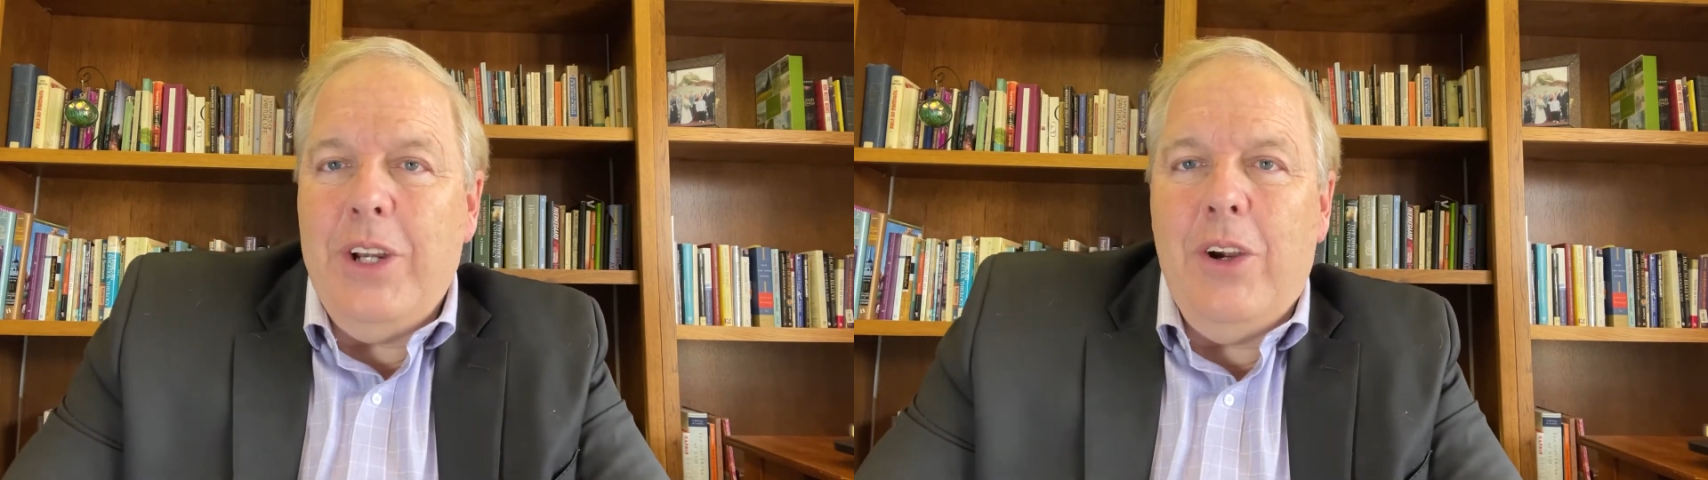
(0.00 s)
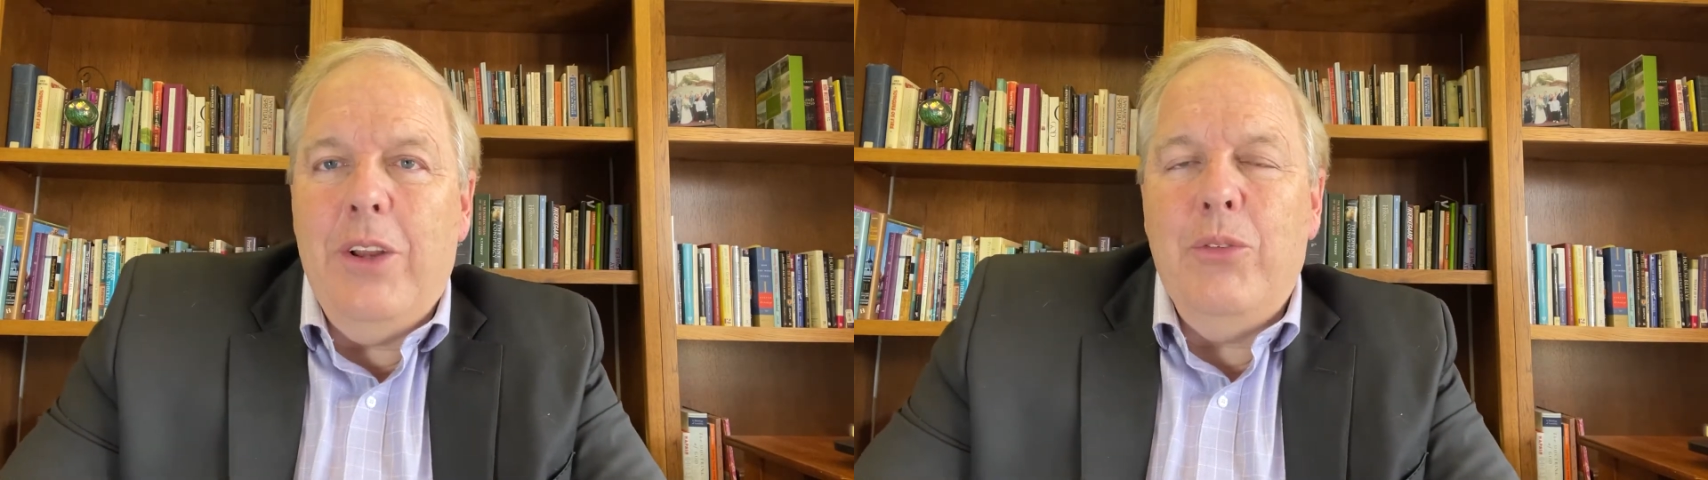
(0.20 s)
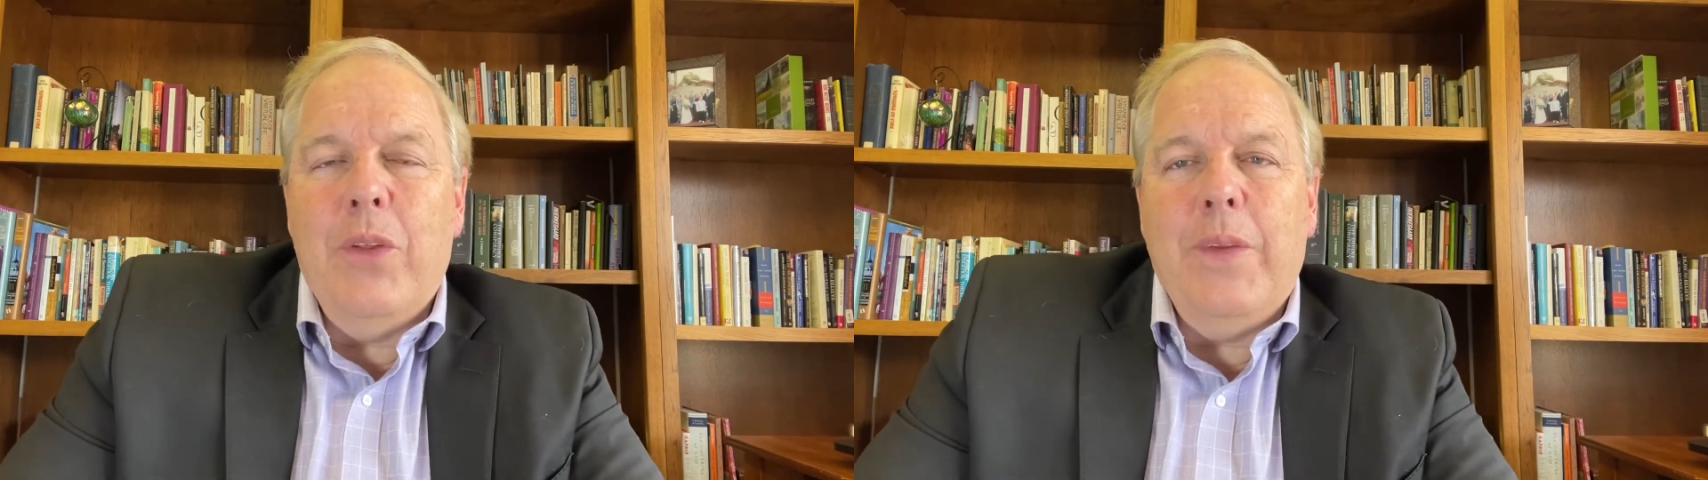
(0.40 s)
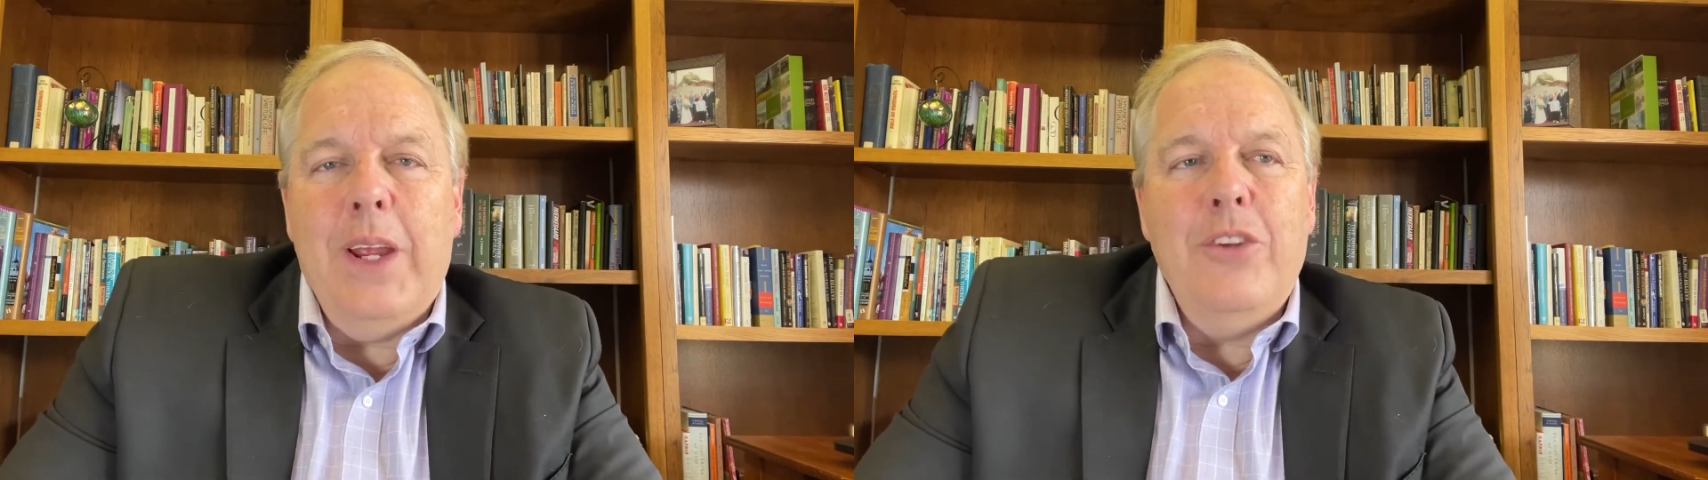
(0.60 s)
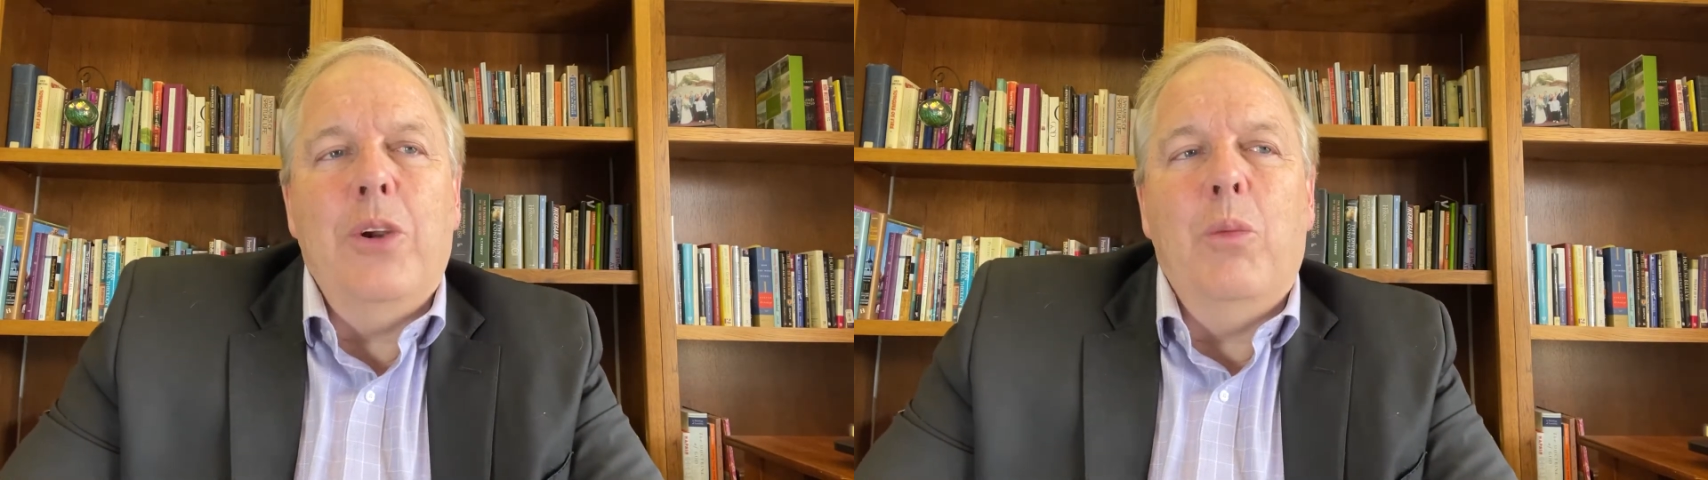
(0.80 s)
narratives in the
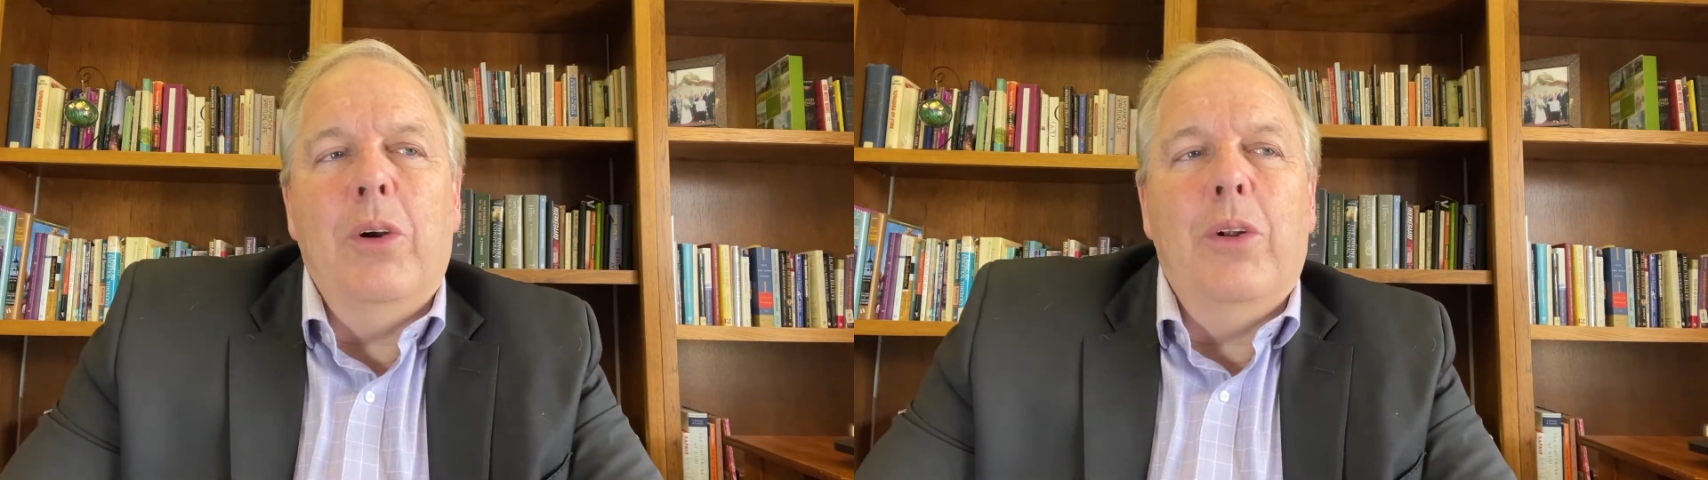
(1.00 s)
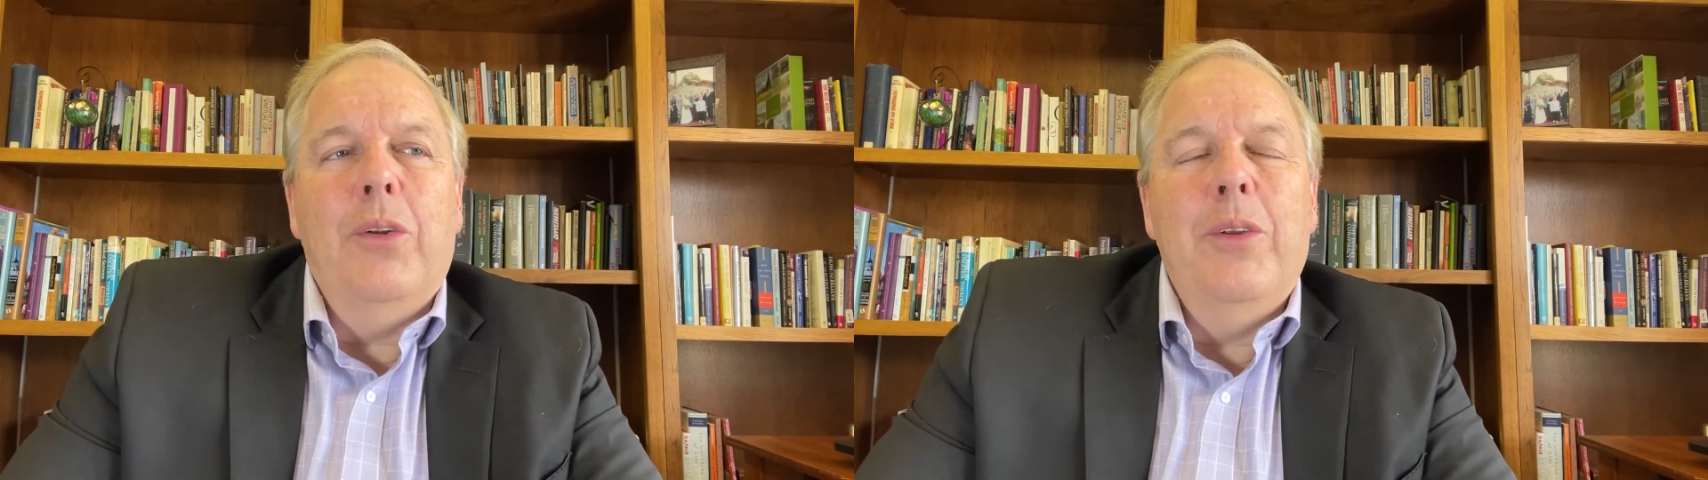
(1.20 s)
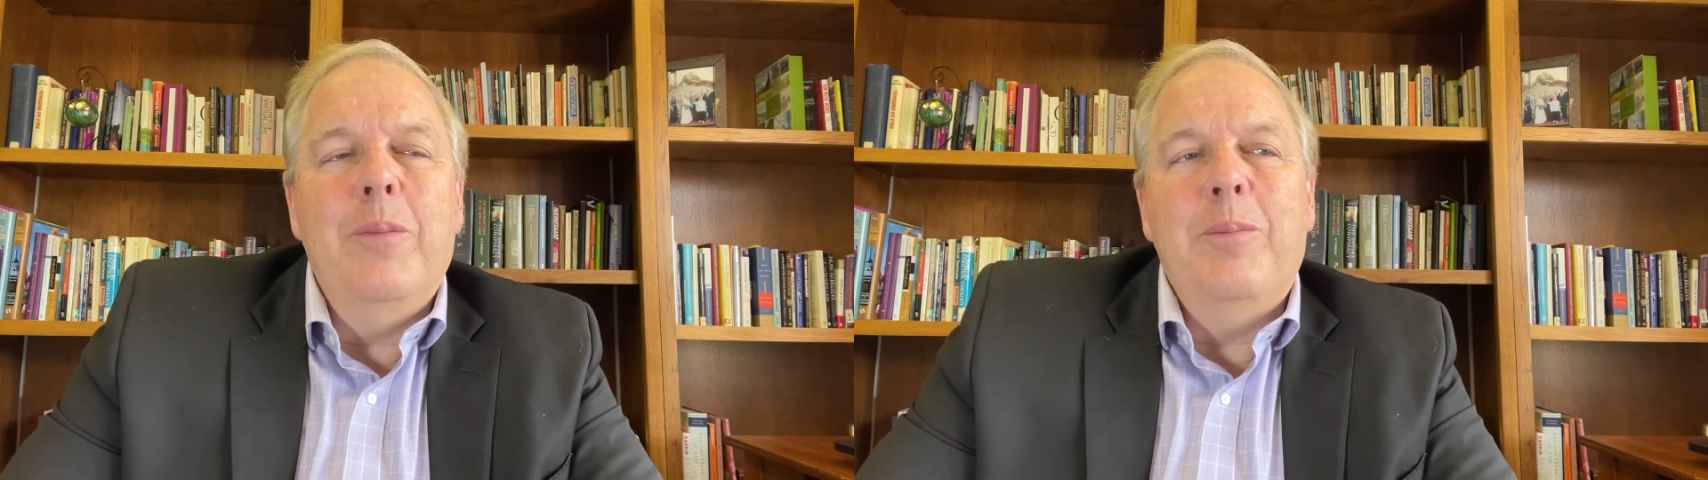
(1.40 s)
ancient world.